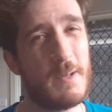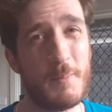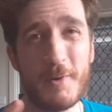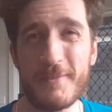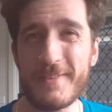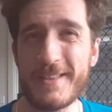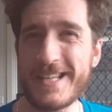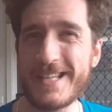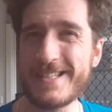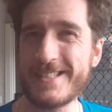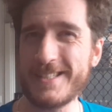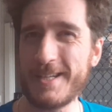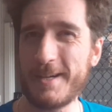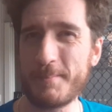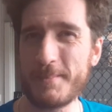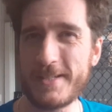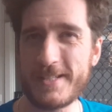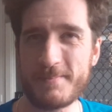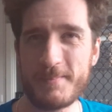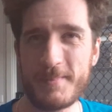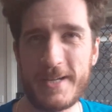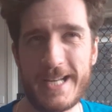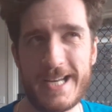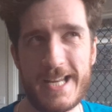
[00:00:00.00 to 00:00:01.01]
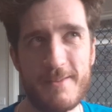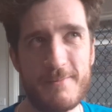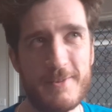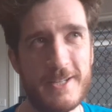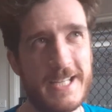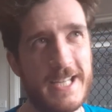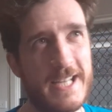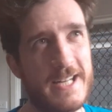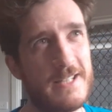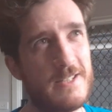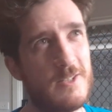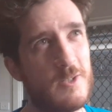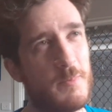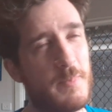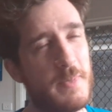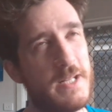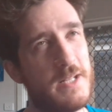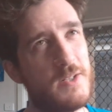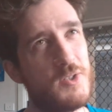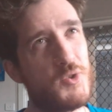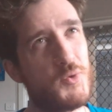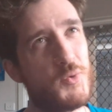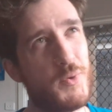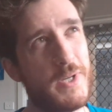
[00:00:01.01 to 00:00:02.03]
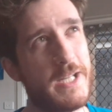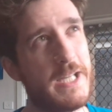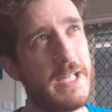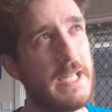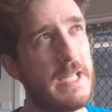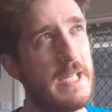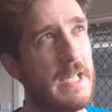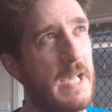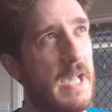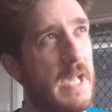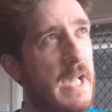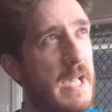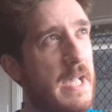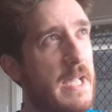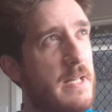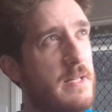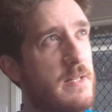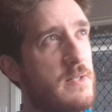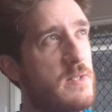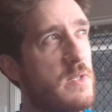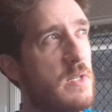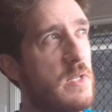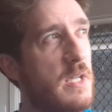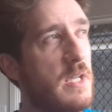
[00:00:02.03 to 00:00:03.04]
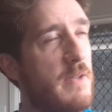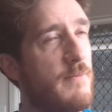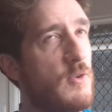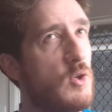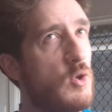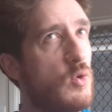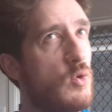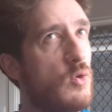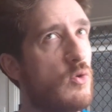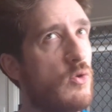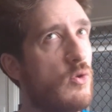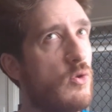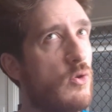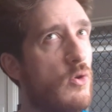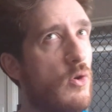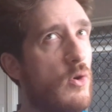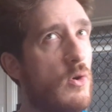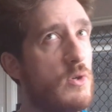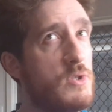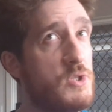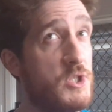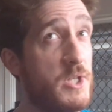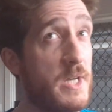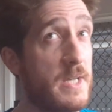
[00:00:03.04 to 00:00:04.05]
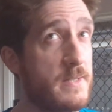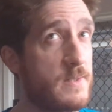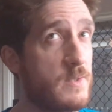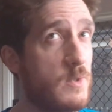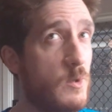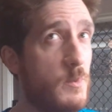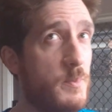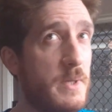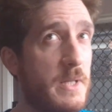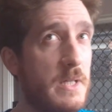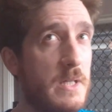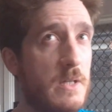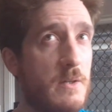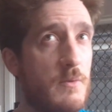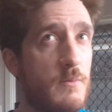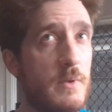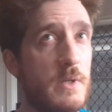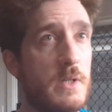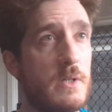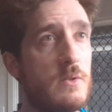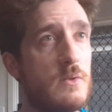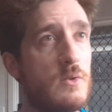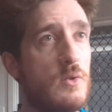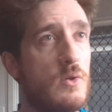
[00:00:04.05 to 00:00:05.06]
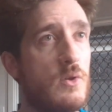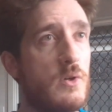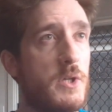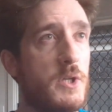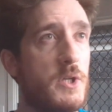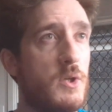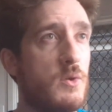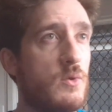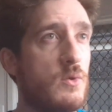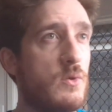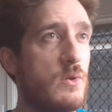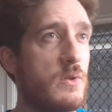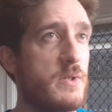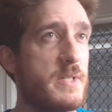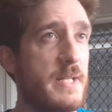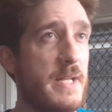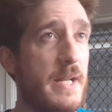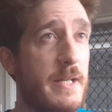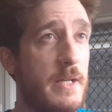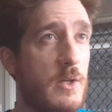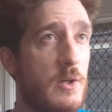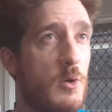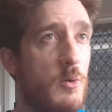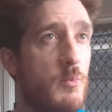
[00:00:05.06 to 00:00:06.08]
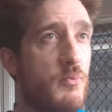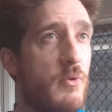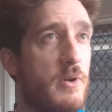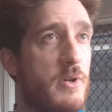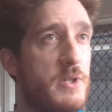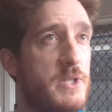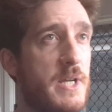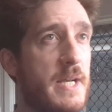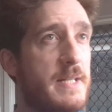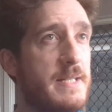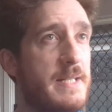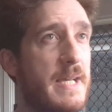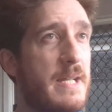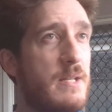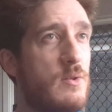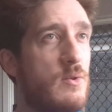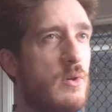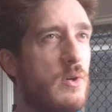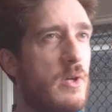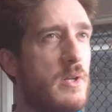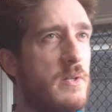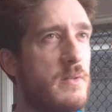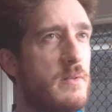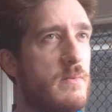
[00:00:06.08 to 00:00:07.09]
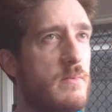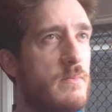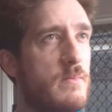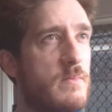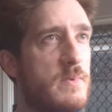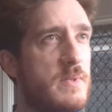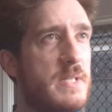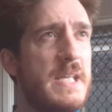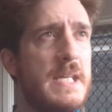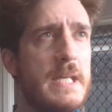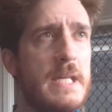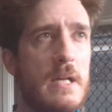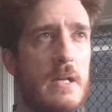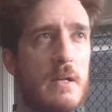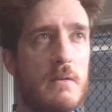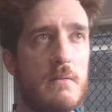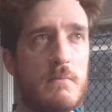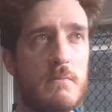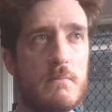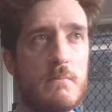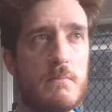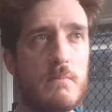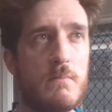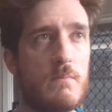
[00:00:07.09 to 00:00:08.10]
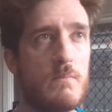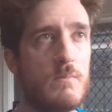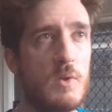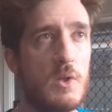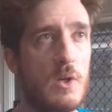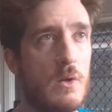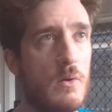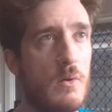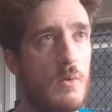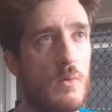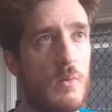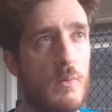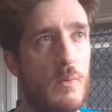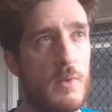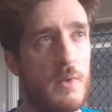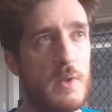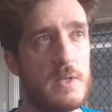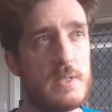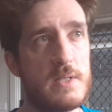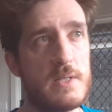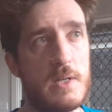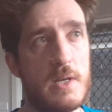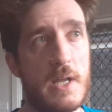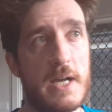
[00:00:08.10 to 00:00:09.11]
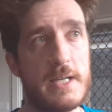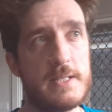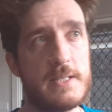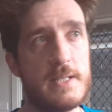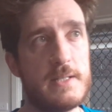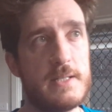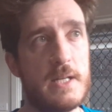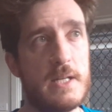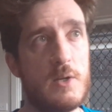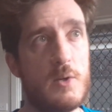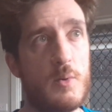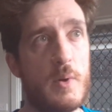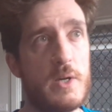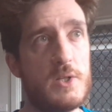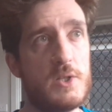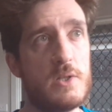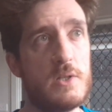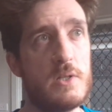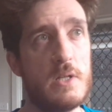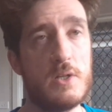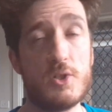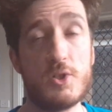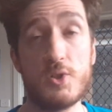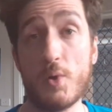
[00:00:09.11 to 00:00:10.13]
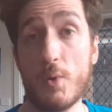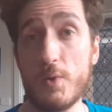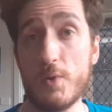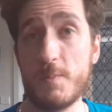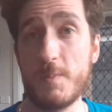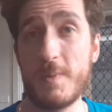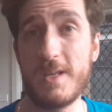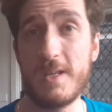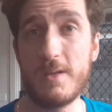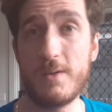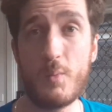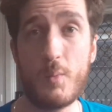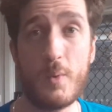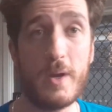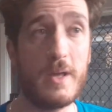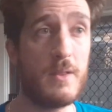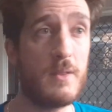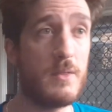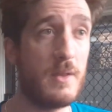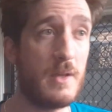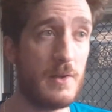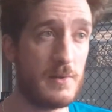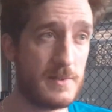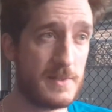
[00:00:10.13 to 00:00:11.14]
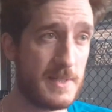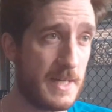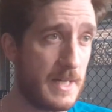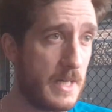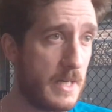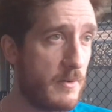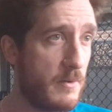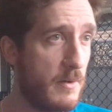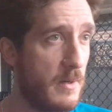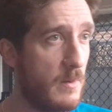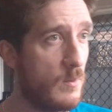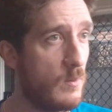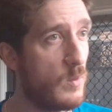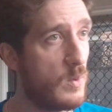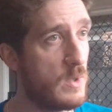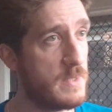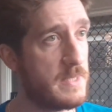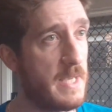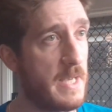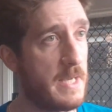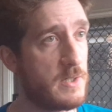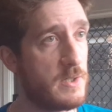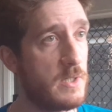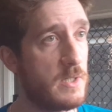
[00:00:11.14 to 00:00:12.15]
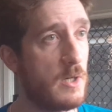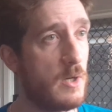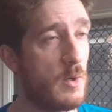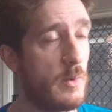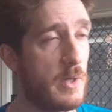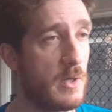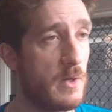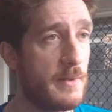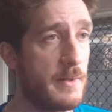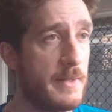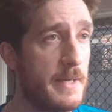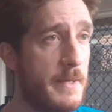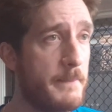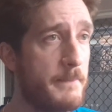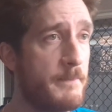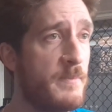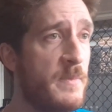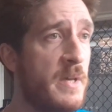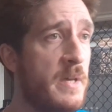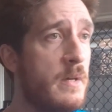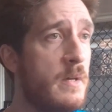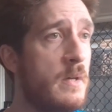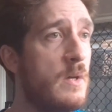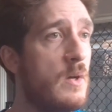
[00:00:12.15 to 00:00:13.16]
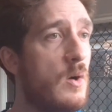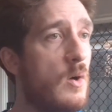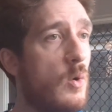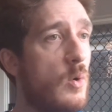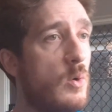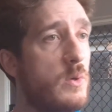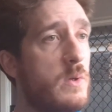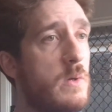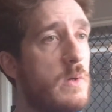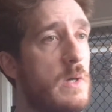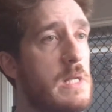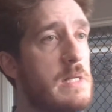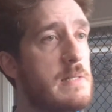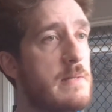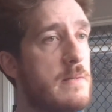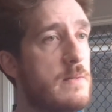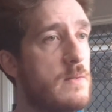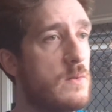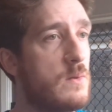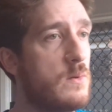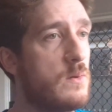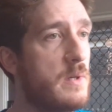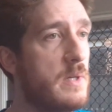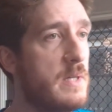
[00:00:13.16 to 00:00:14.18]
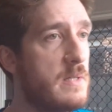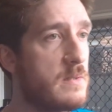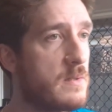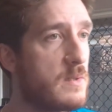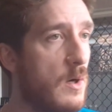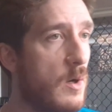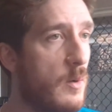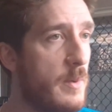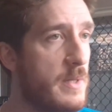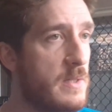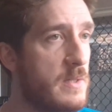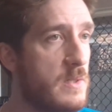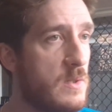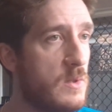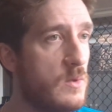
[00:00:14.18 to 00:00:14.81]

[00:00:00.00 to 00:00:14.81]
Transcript: of these numbers might even get a little bit tricky, and if you're just opening Unreal or you're starting a new project and you're not seeing, this nice attenuation that shows me where things are and what's actually going on there, all you need to do is go into